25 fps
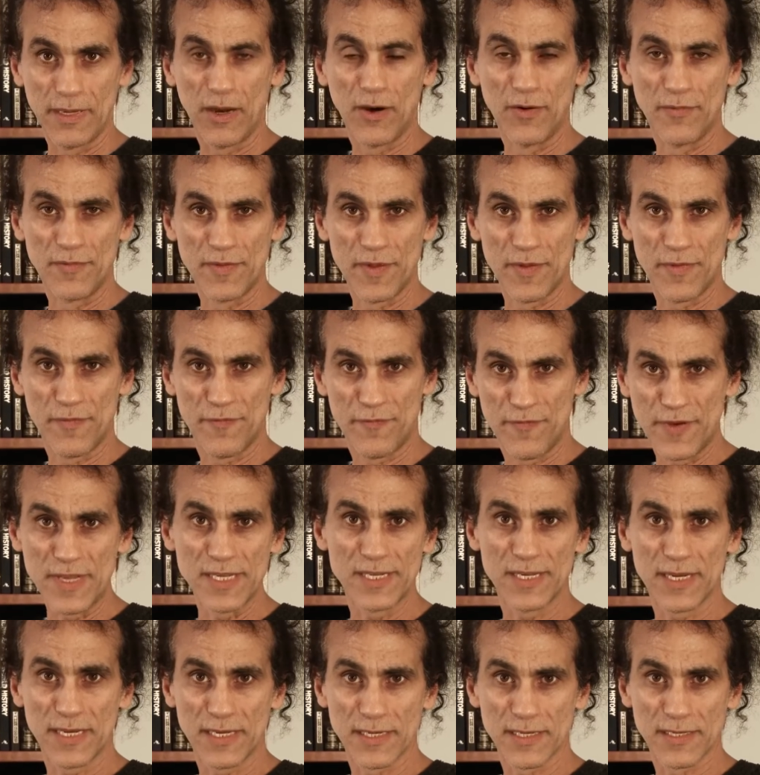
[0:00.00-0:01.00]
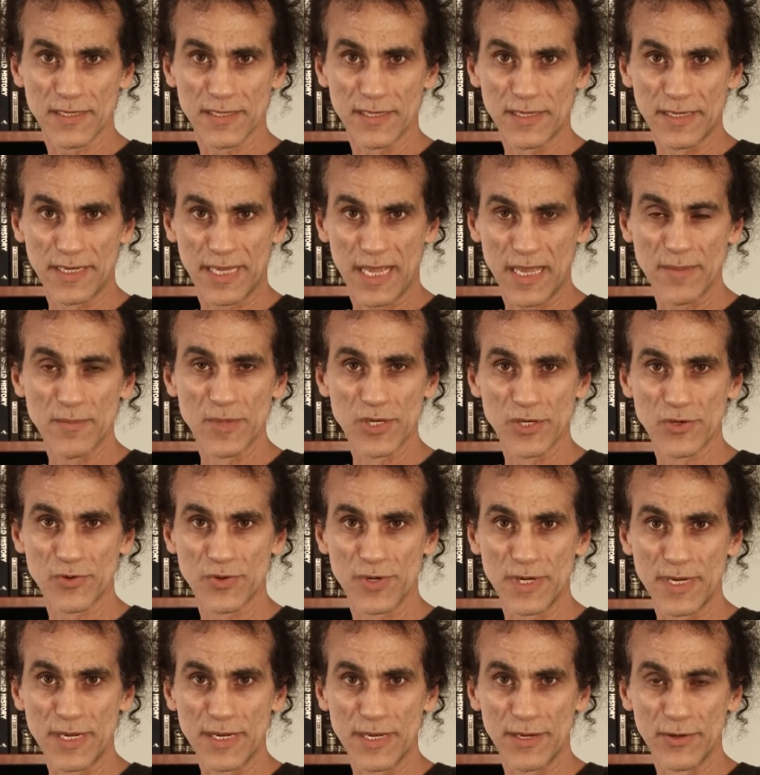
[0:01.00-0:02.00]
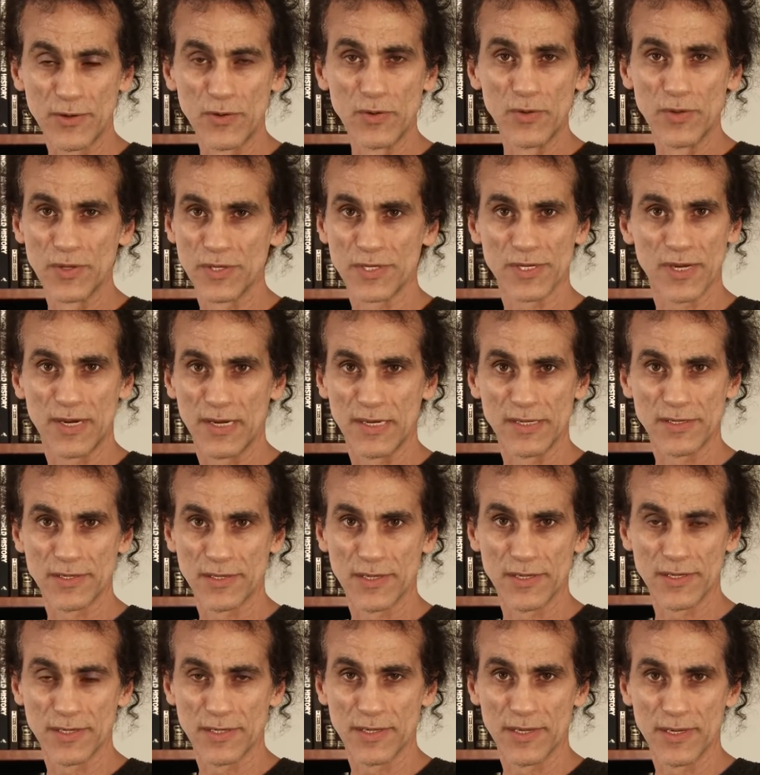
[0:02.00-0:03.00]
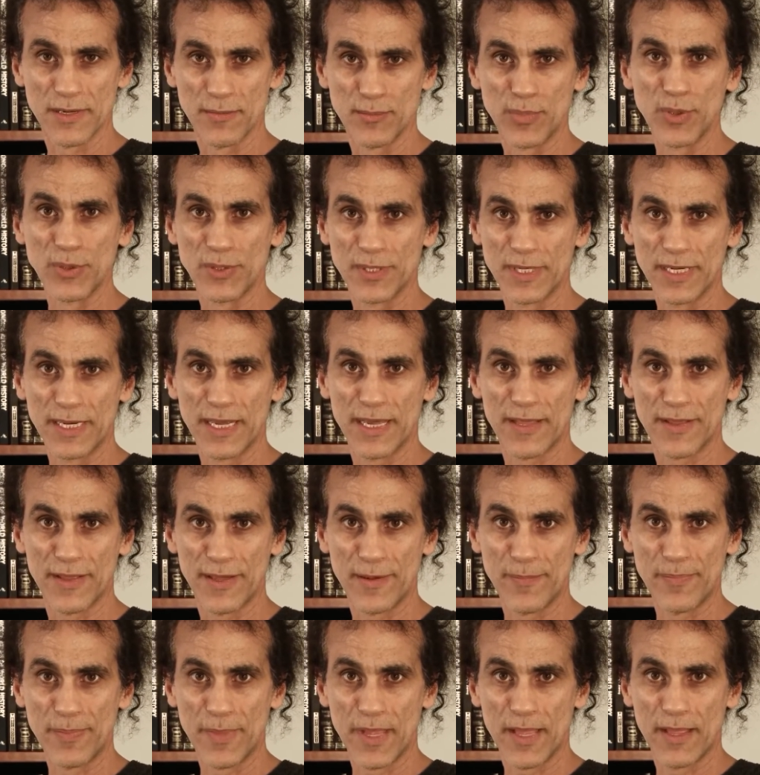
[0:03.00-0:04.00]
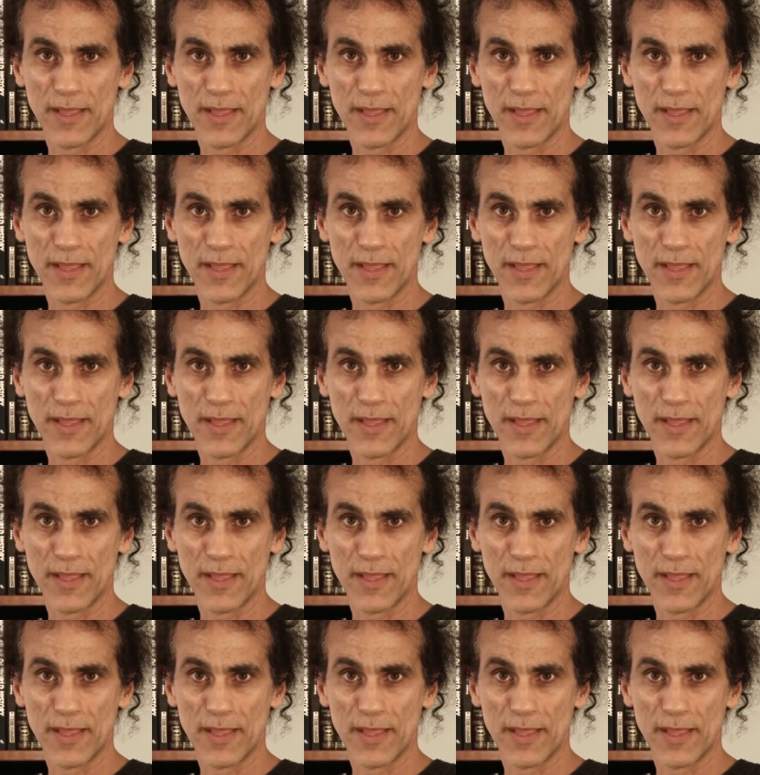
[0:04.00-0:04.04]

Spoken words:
of the physics and chemistry and all the sciences put together.